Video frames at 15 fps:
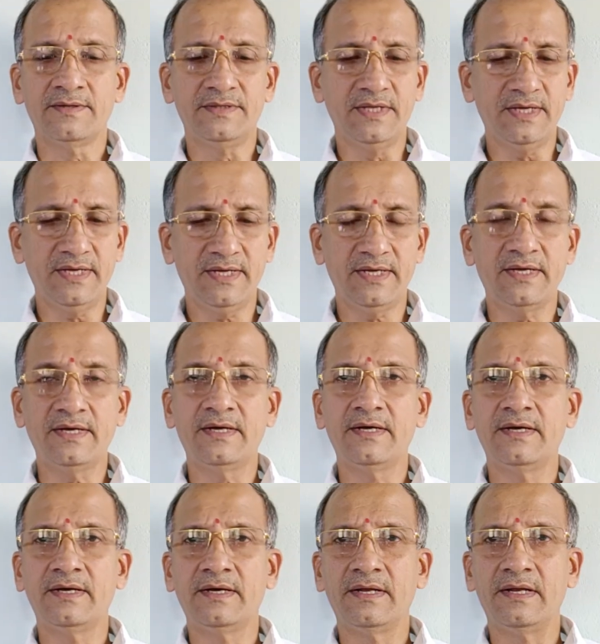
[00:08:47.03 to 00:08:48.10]
The
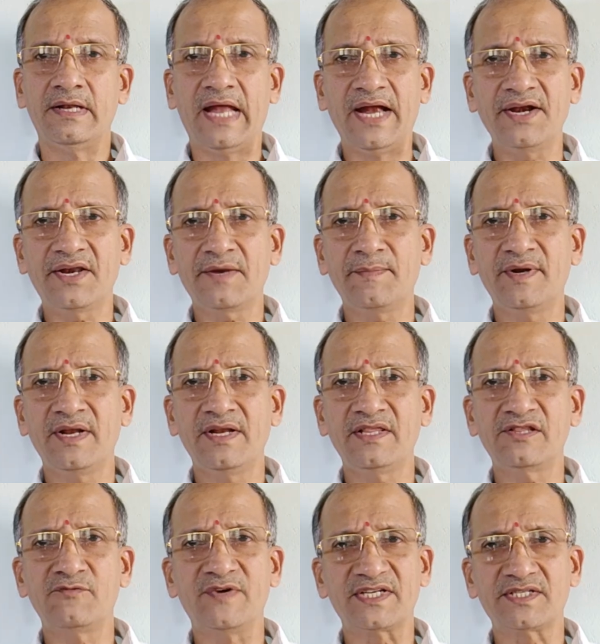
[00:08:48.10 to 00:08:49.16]
land tribunal
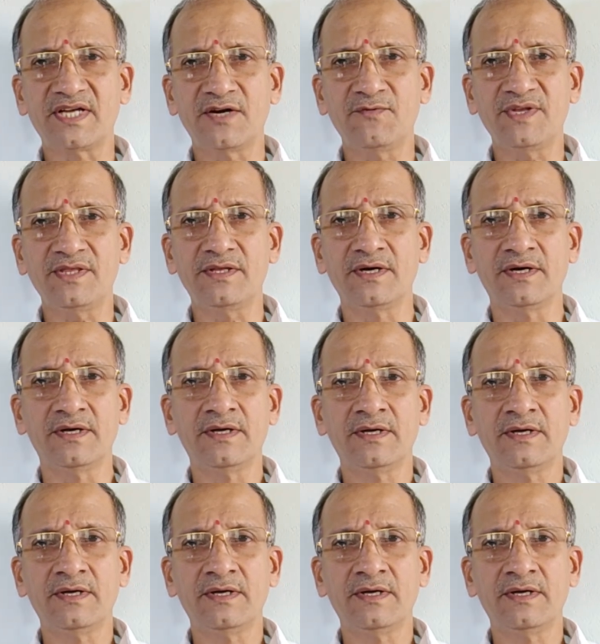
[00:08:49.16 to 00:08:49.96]
is vested with the